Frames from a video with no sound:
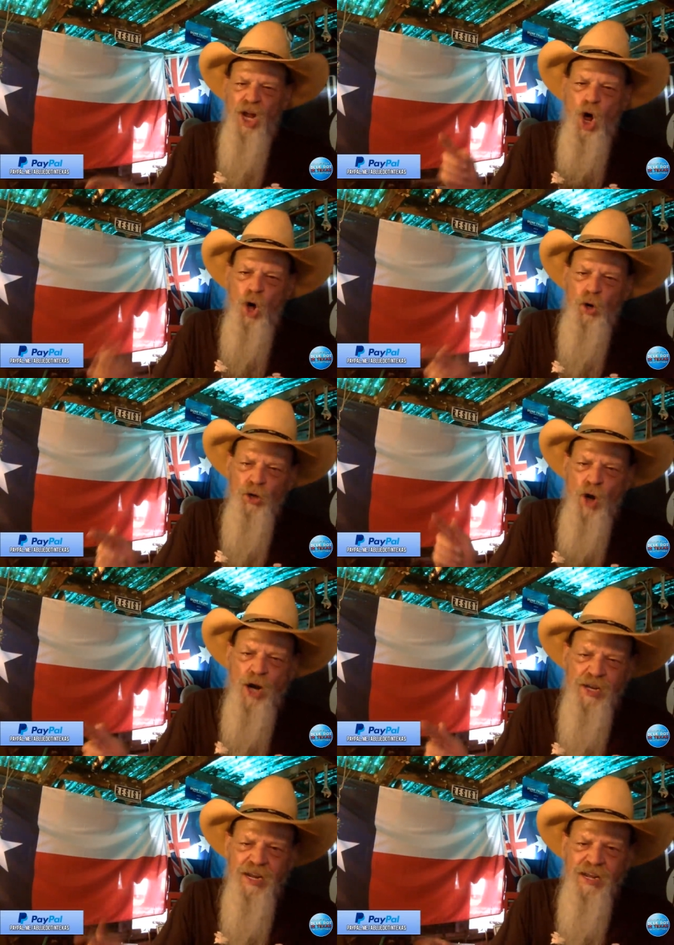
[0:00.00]
hold
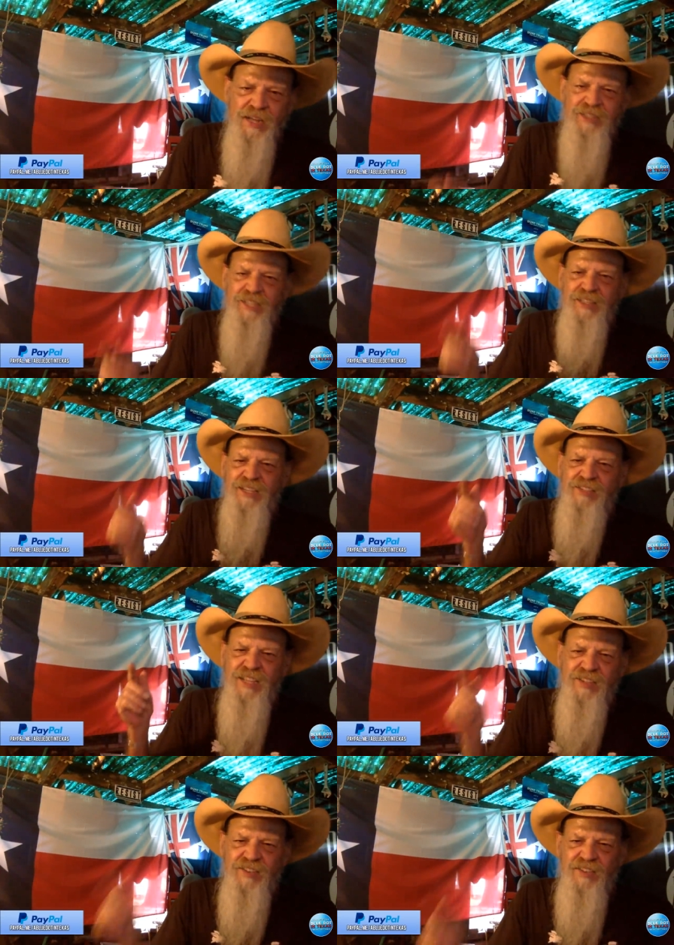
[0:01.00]
on to this
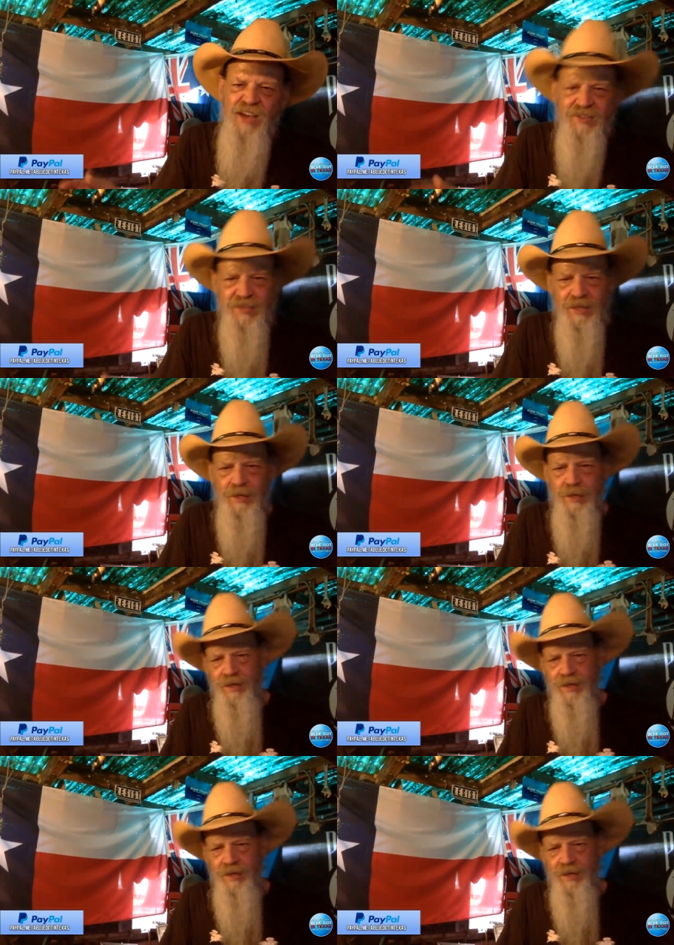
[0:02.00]
disgusting,